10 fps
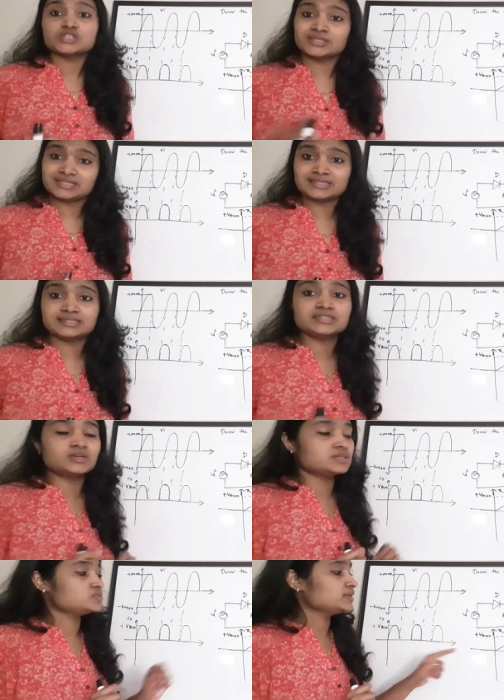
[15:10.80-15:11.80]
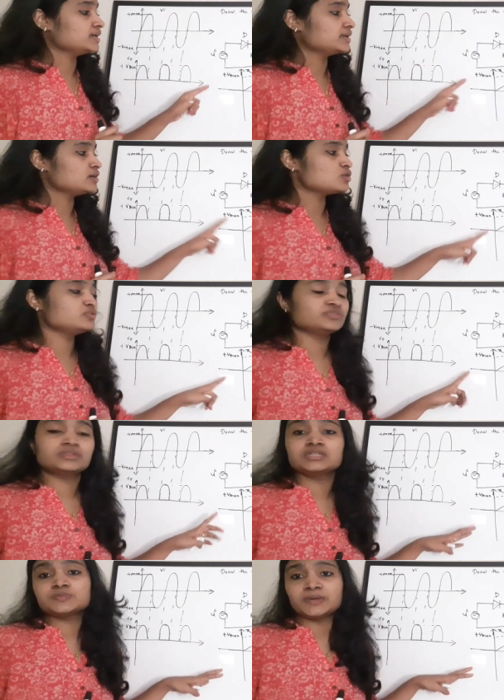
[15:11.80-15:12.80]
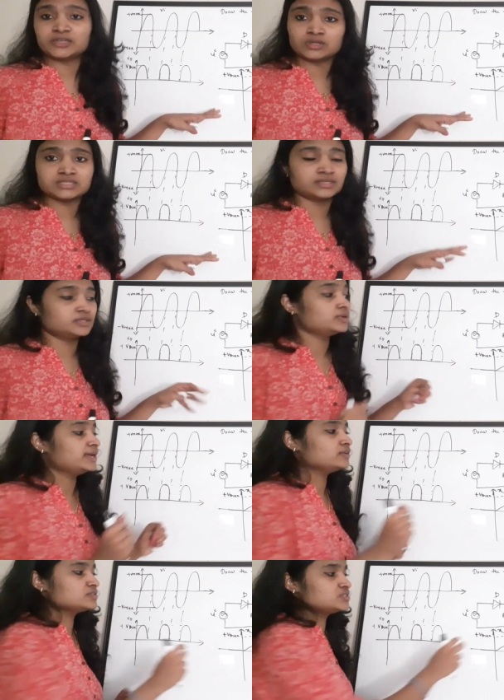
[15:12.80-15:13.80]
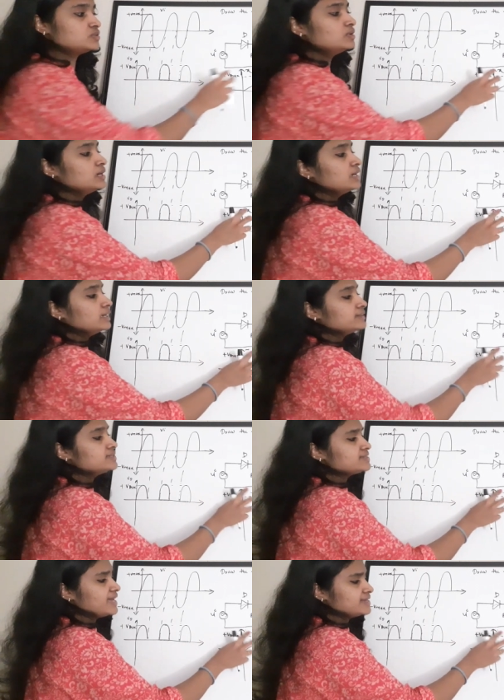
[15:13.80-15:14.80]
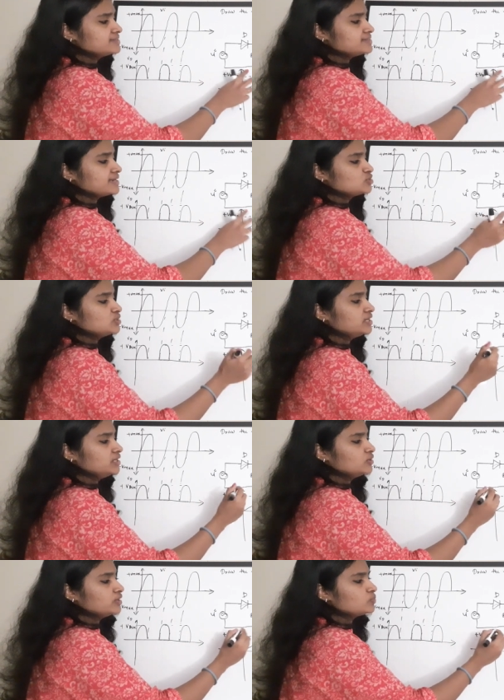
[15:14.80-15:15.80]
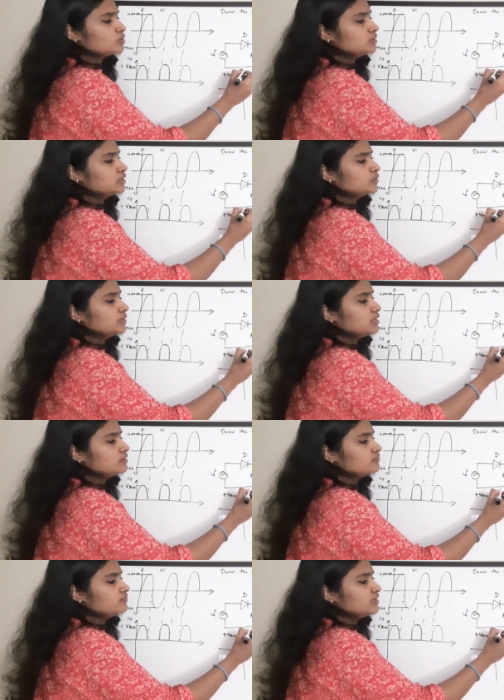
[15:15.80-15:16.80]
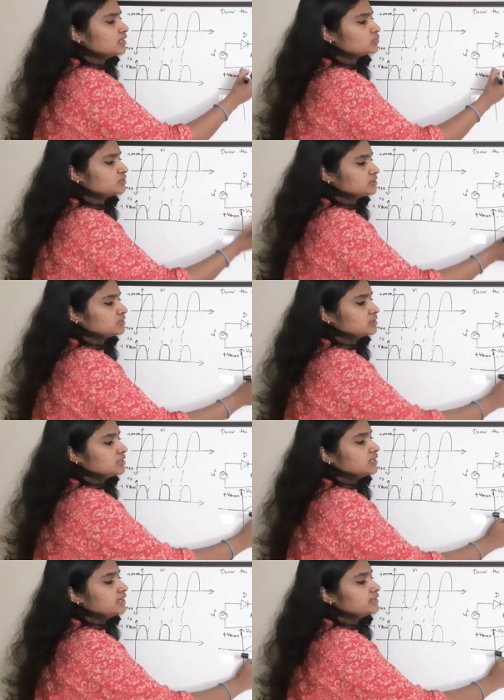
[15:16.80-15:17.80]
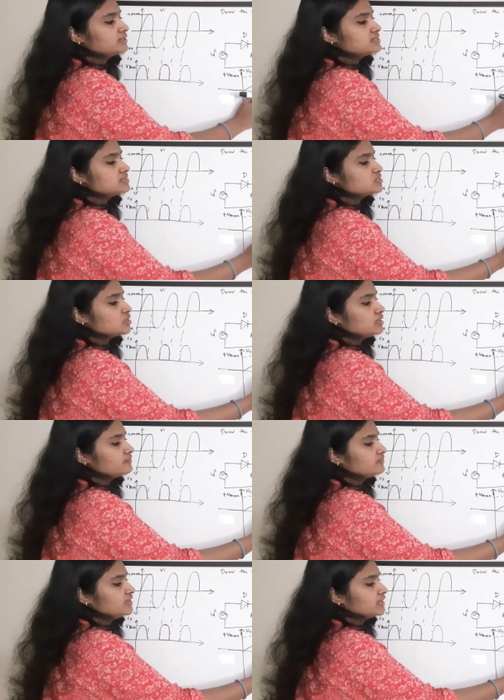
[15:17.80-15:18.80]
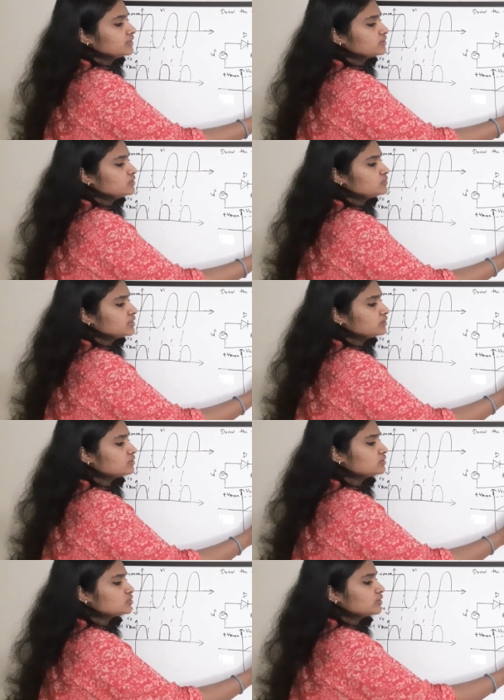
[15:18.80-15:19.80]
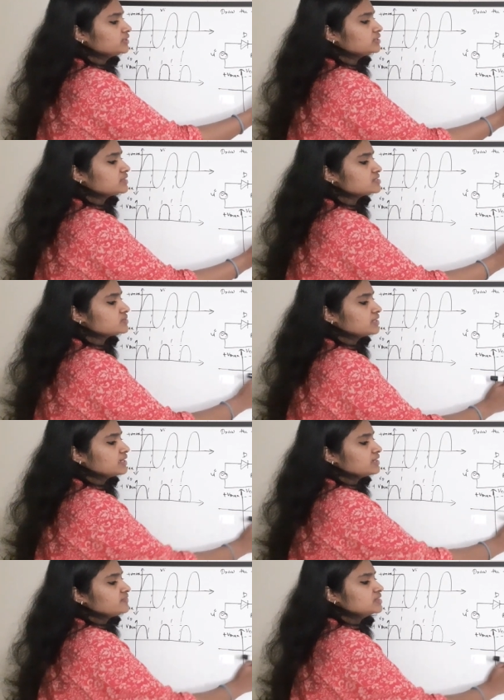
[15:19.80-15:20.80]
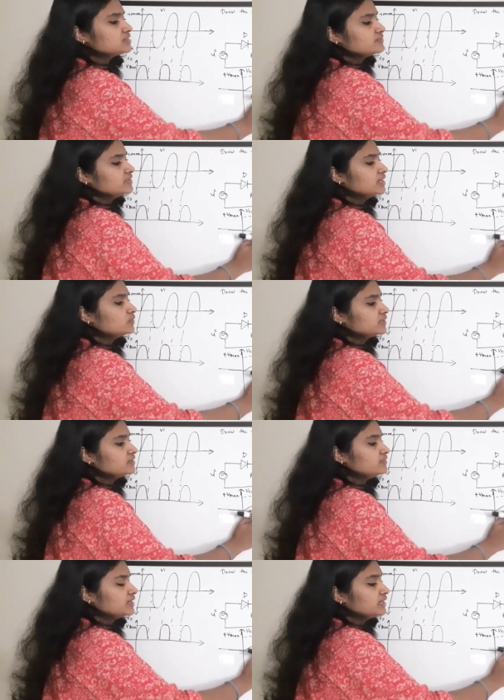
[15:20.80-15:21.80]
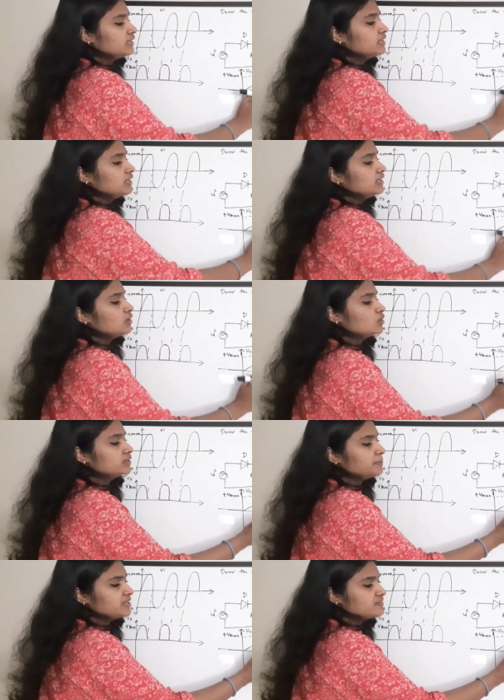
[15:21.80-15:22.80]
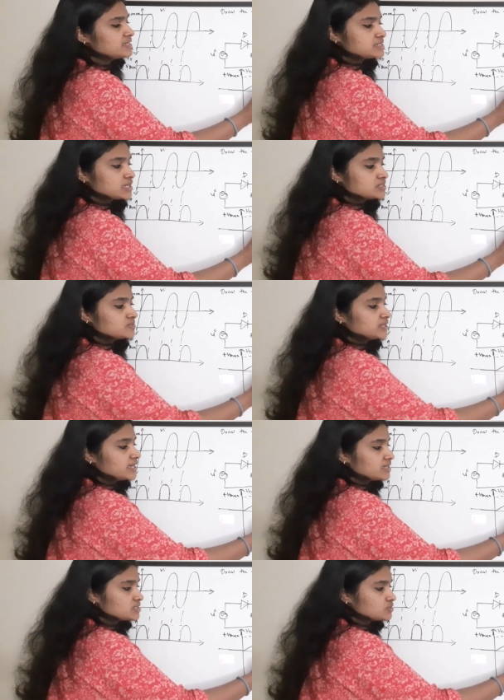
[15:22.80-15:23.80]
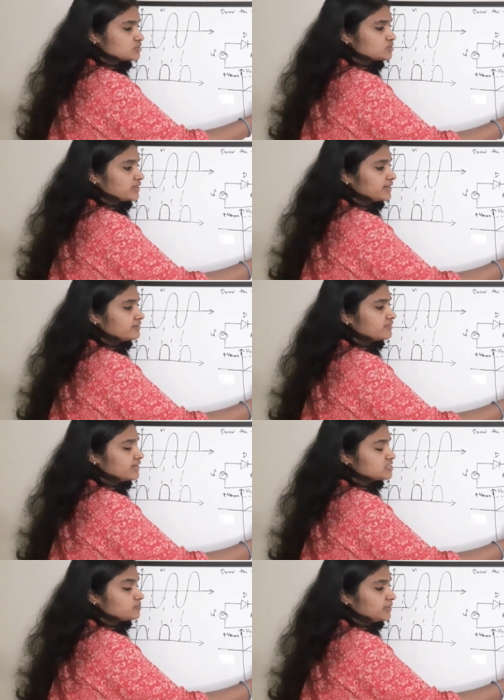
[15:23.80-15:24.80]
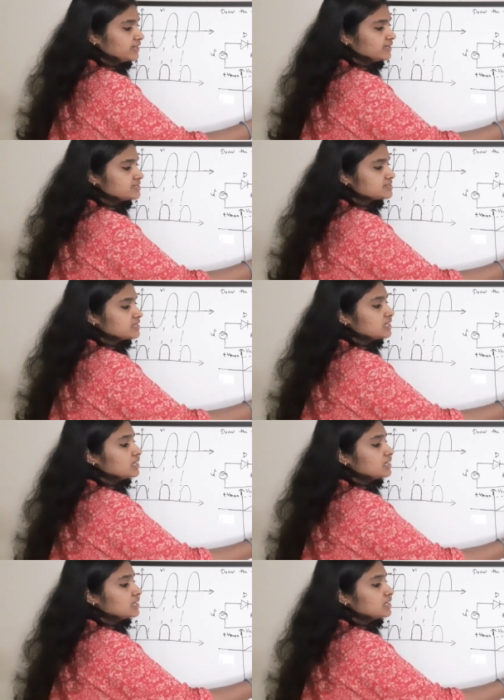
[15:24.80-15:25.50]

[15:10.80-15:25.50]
So this is the transfer carrier of this particular circuit and also this X is actually your what? Your V out and this is your VI. So you are drawing the transfer chara with V out and VI. In all the previous transfer charas also, I have explained as